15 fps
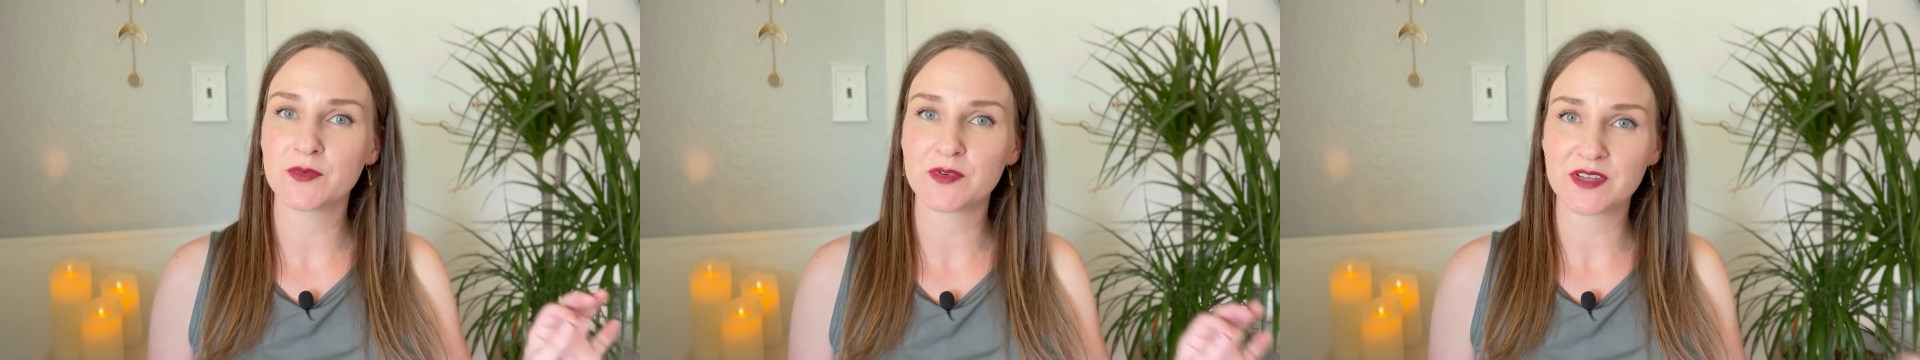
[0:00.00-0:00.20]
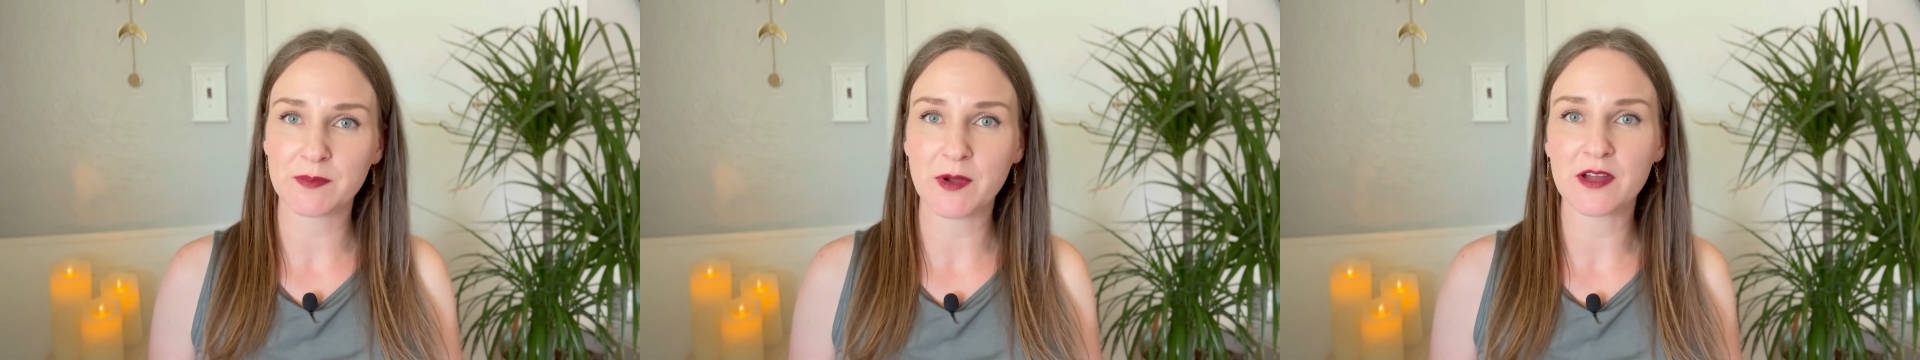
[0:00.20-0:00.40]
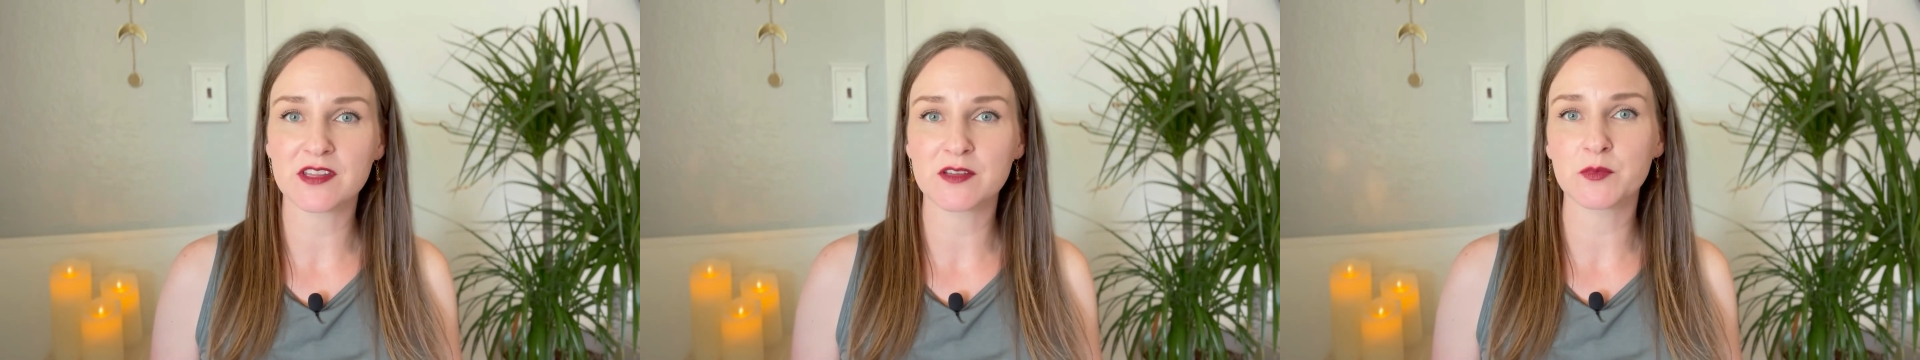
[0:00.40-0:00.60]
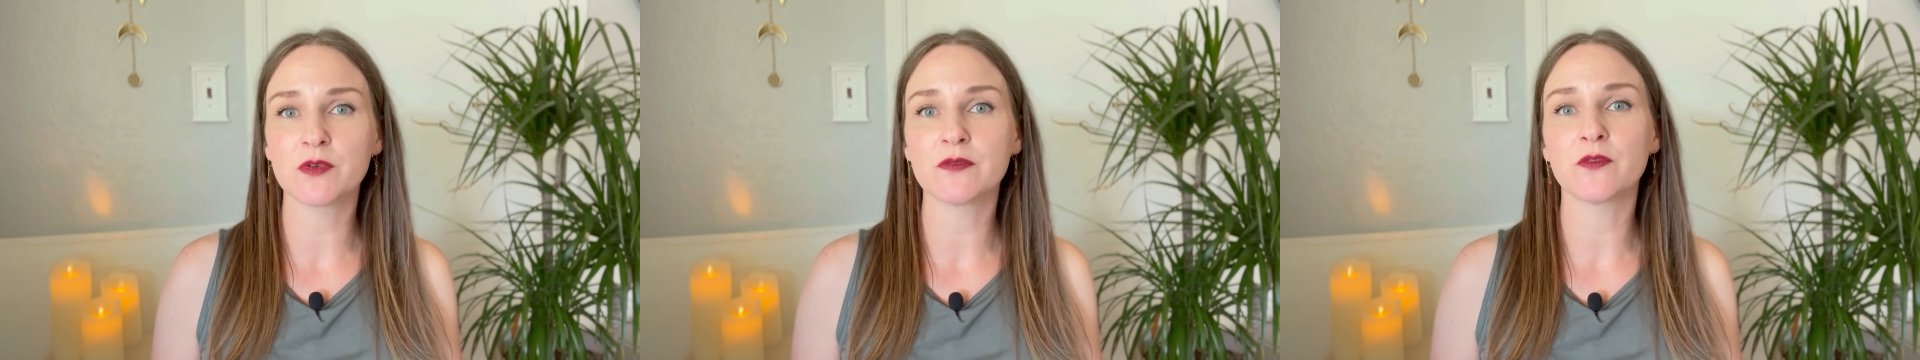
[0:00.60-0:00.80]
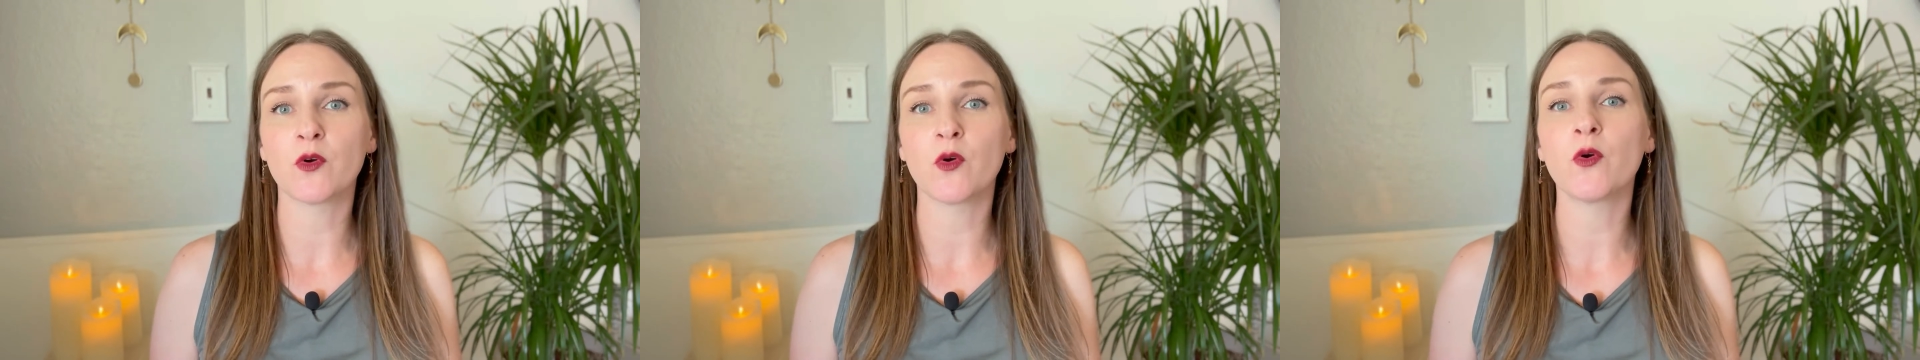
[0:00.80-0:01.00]

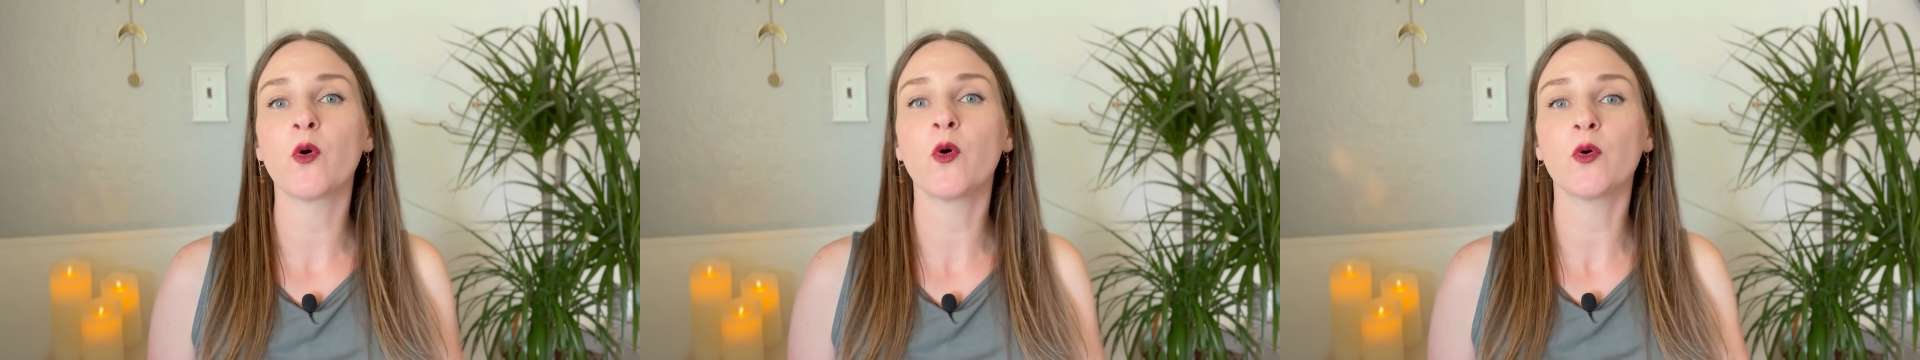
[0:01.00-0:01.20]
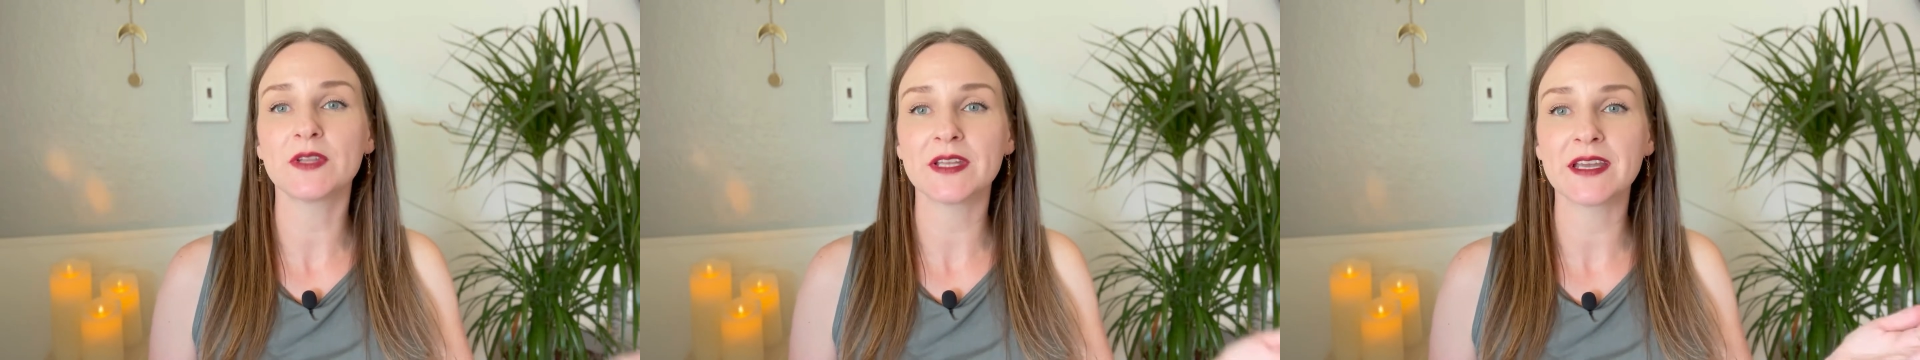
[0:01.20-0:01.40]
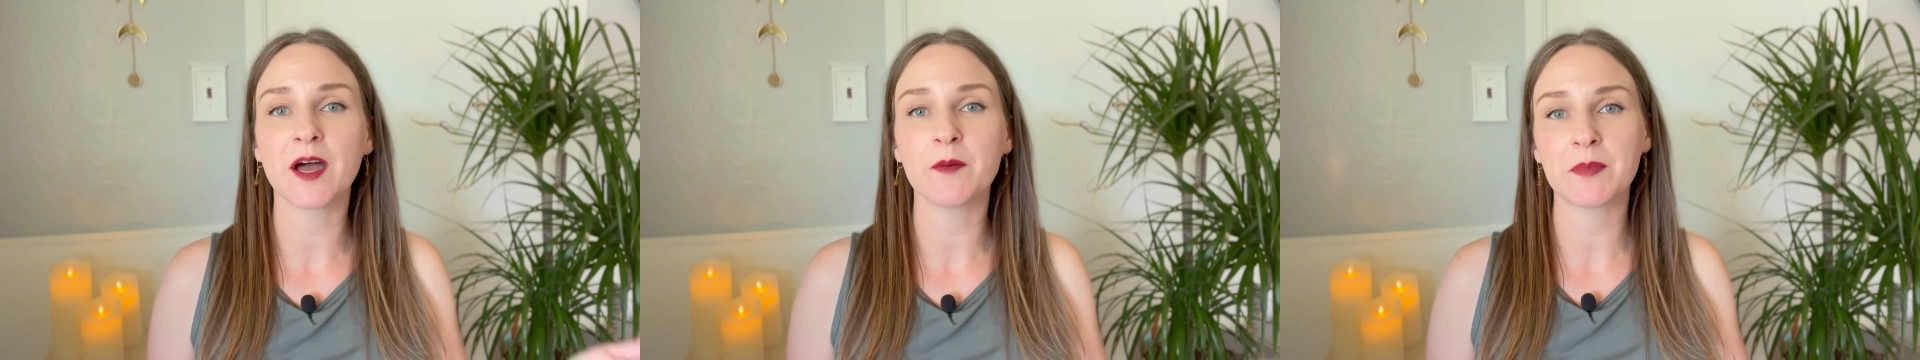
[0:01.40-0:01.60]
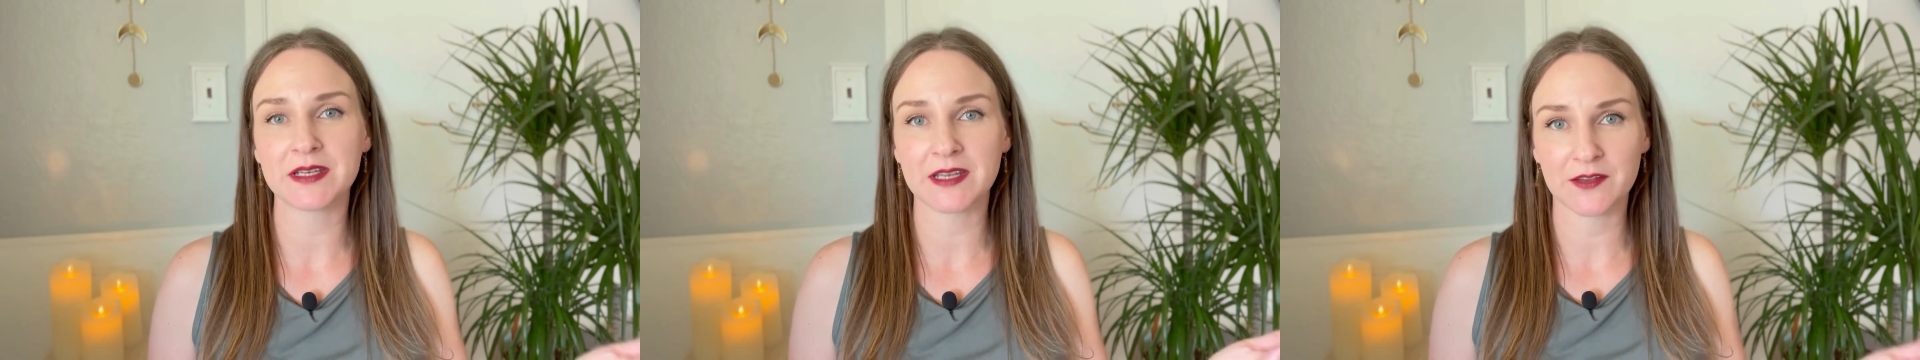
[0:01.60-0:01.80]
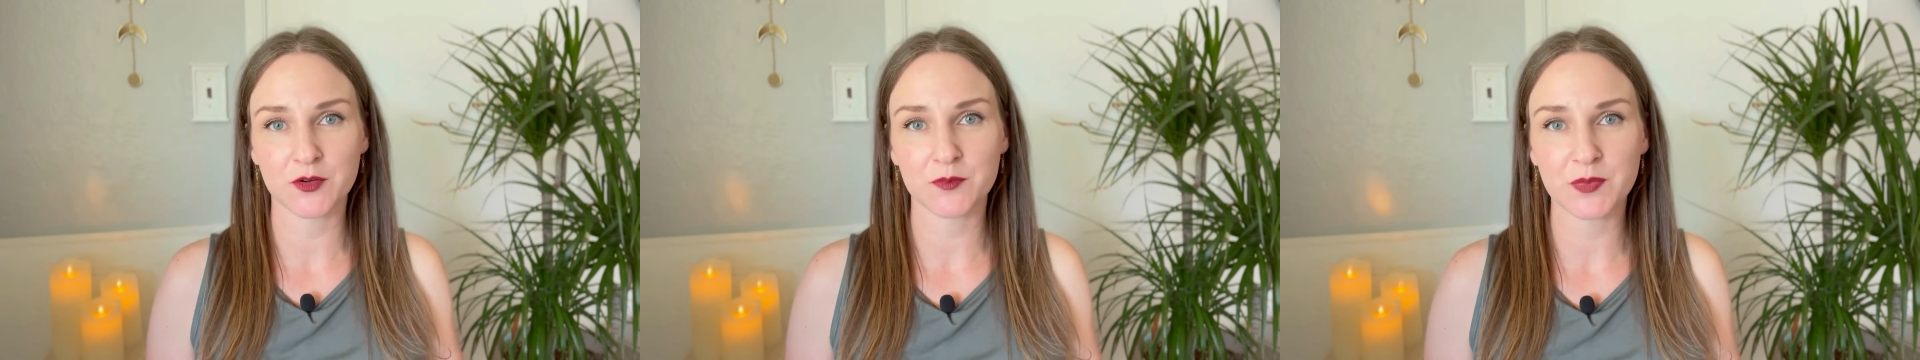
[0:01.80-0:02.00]
responsible for holding up
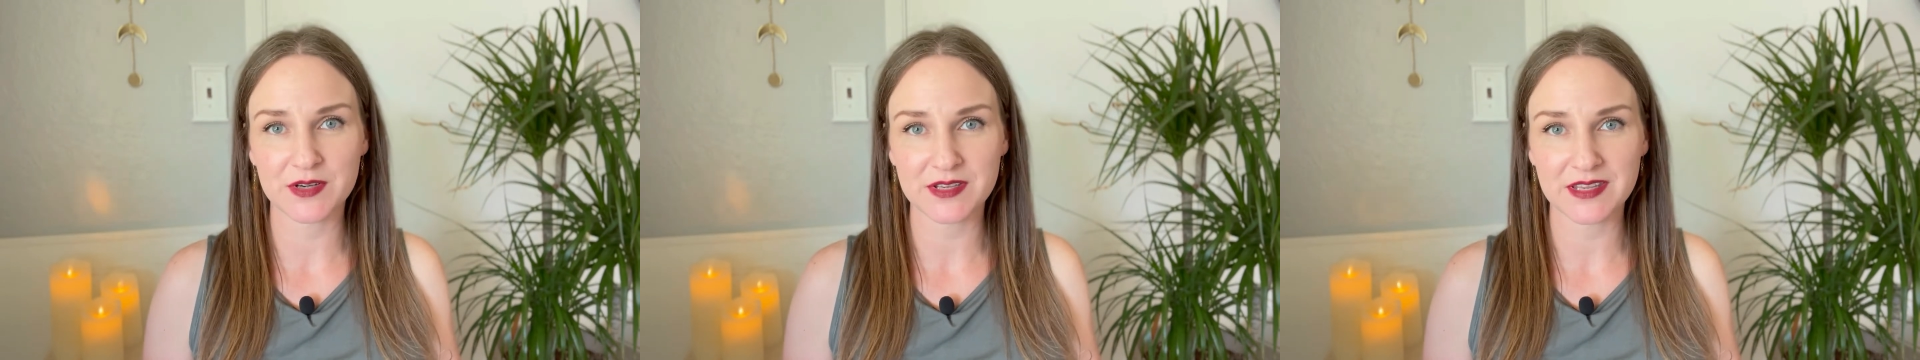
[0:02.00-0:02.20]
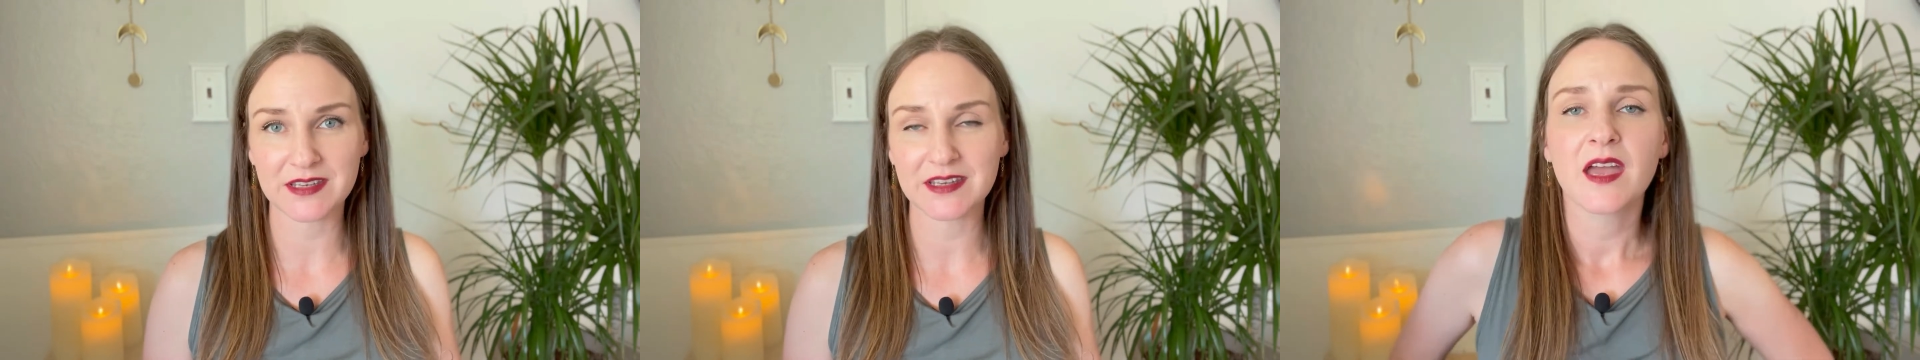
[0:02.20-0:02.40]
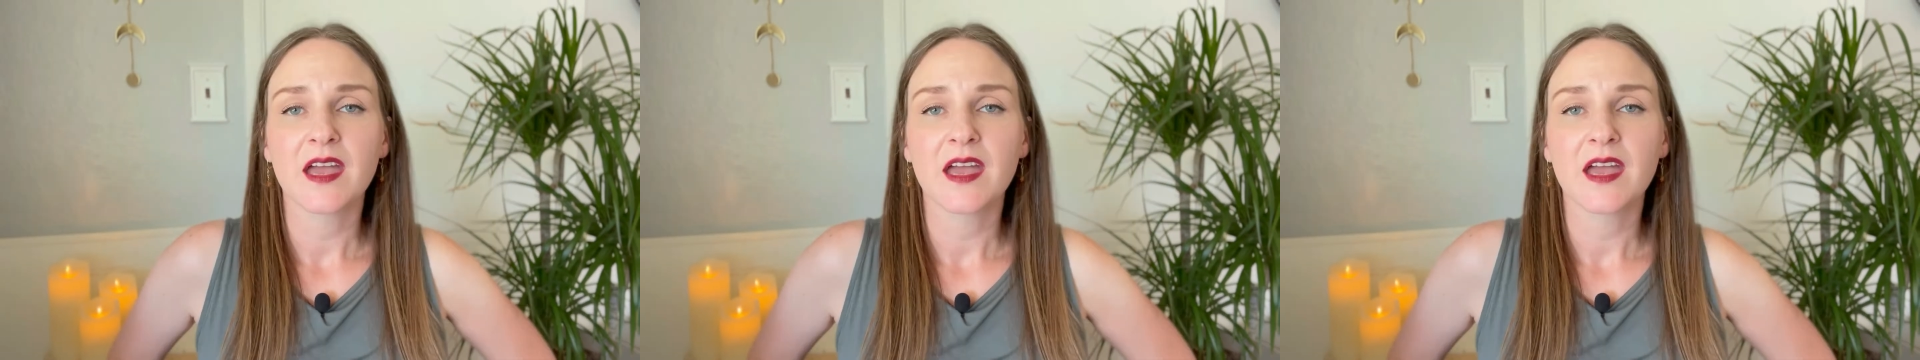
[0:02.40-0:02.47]
another person.